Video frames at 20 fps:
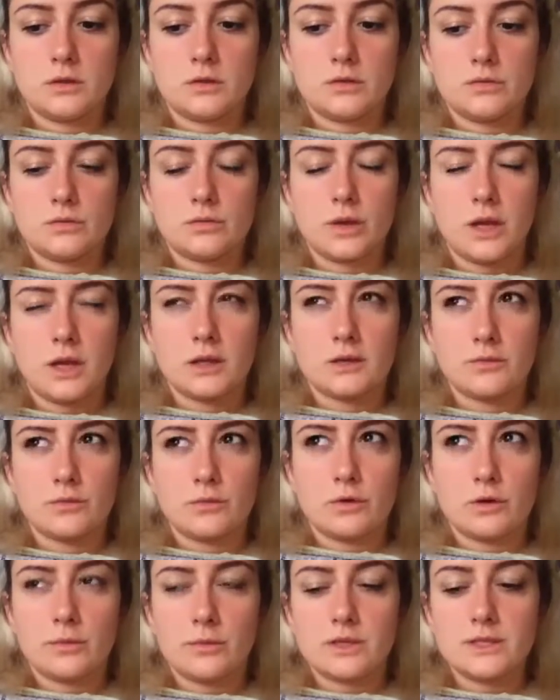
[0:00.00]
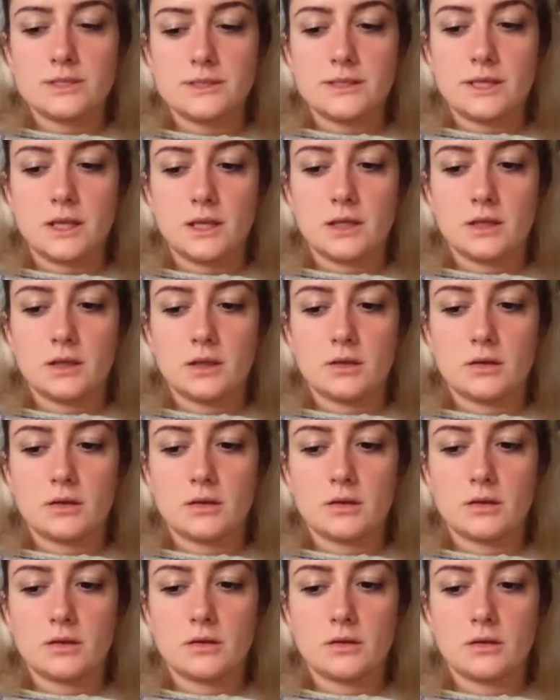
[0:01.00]
Wait, what am I
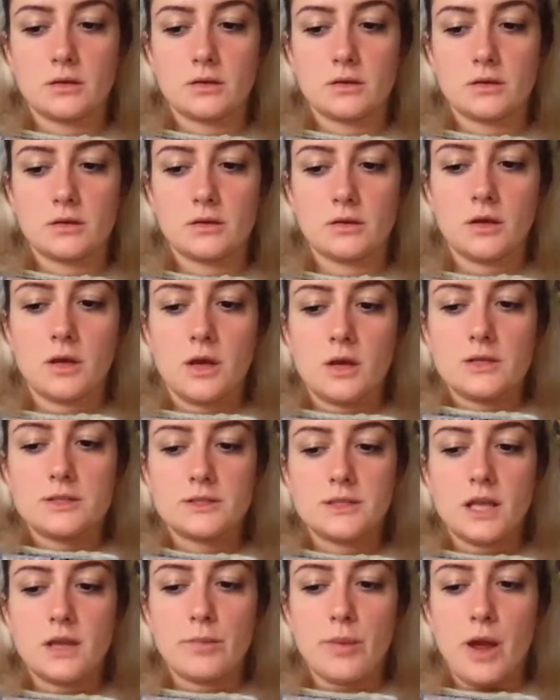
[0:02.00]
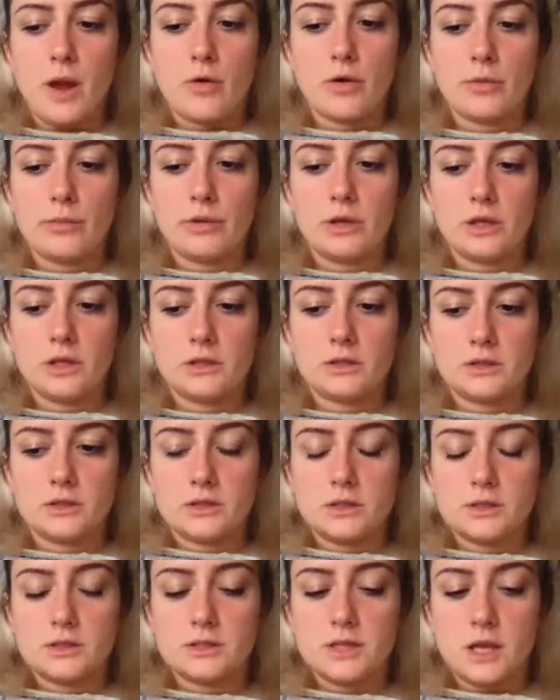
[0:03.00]
saying? State power being
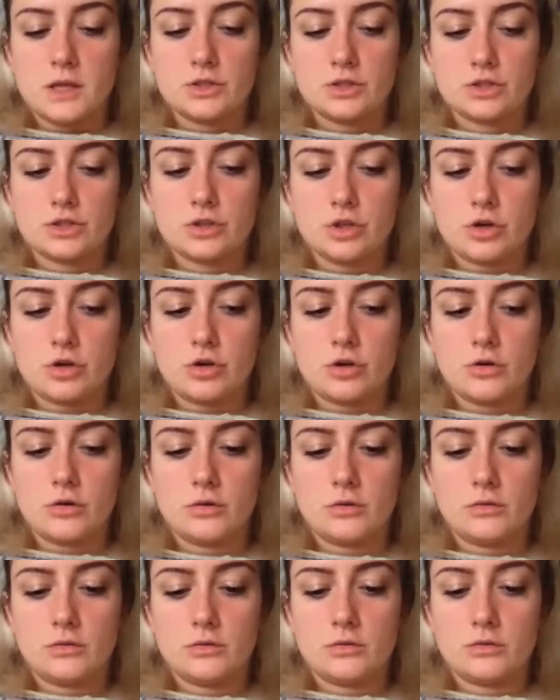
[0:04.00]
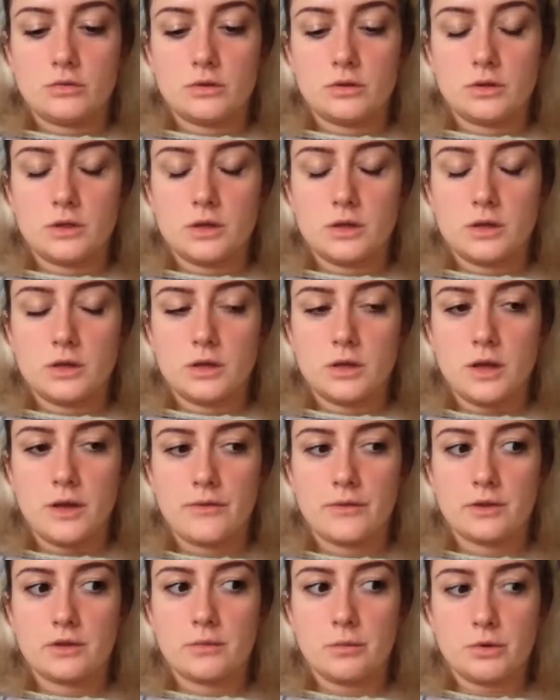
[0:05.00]
the central,
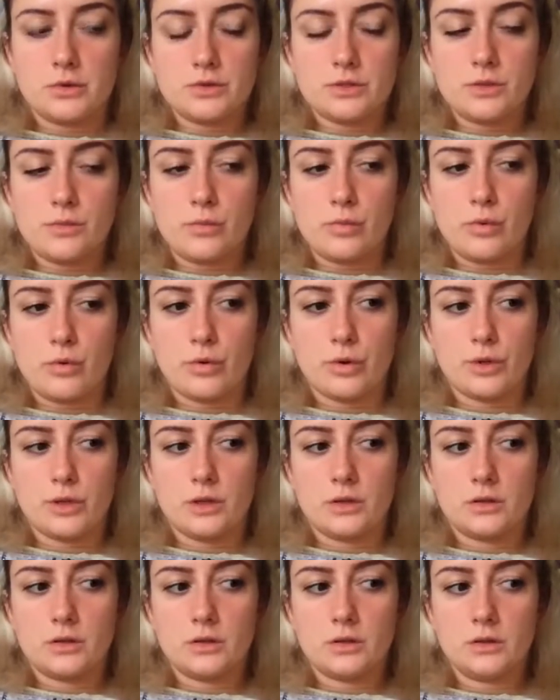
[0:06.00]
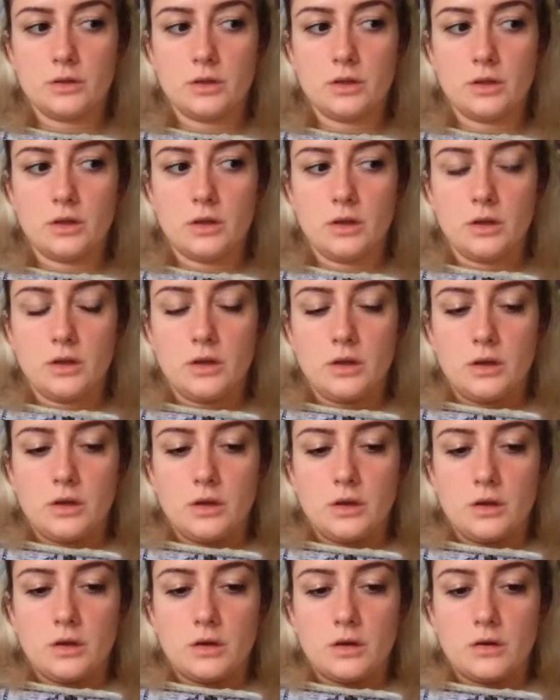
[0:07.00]
having the most important
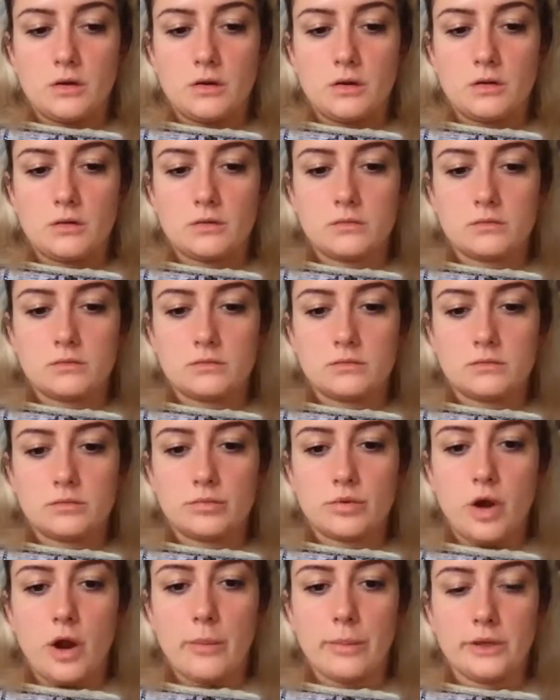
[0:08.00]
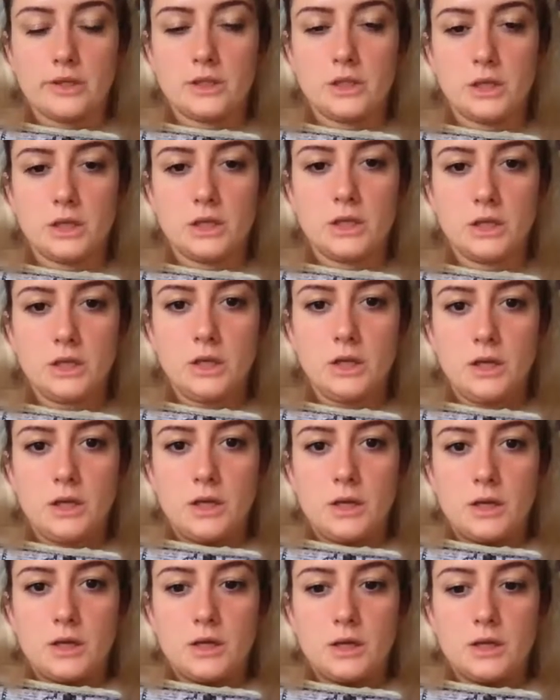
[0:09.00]
property,
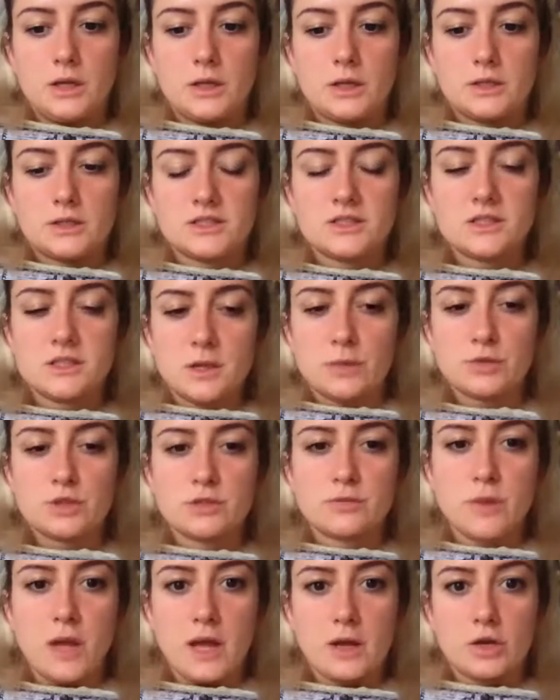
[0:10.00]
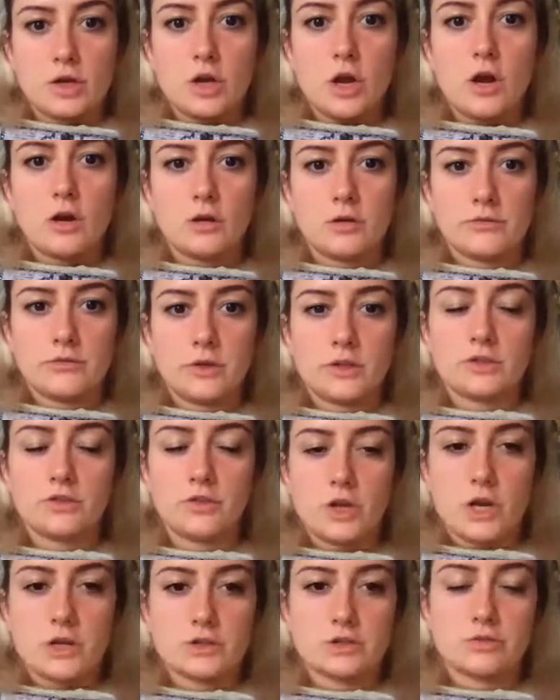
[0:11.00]
is the subject matter of
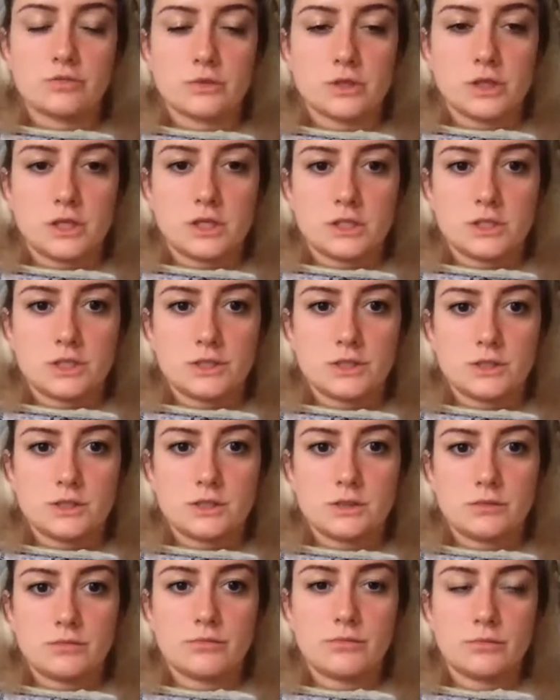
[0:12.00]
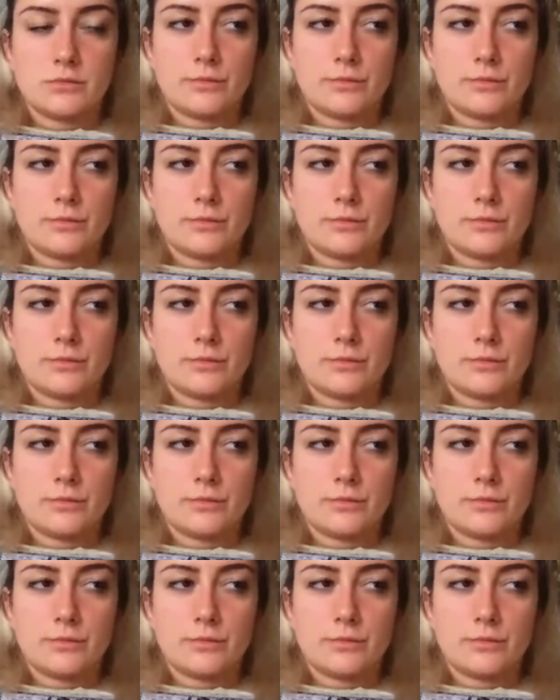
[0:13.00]
international relations.